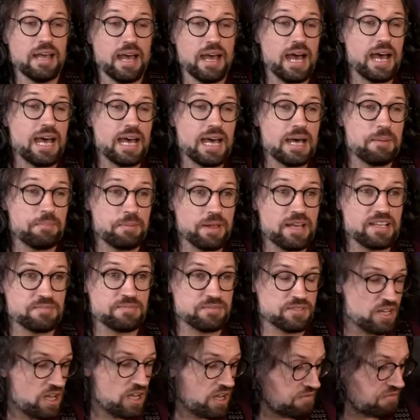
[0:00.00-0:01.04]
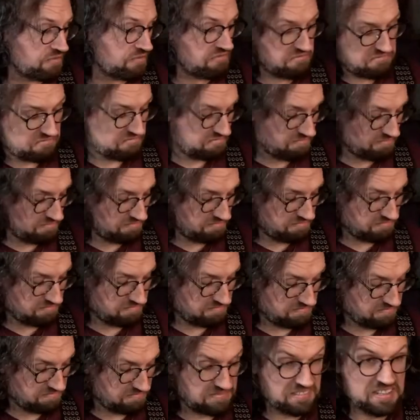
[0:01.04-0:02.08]
ah, oh, play some stuff,
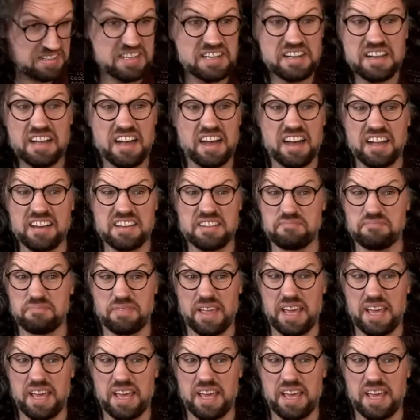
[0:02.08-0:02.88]
and you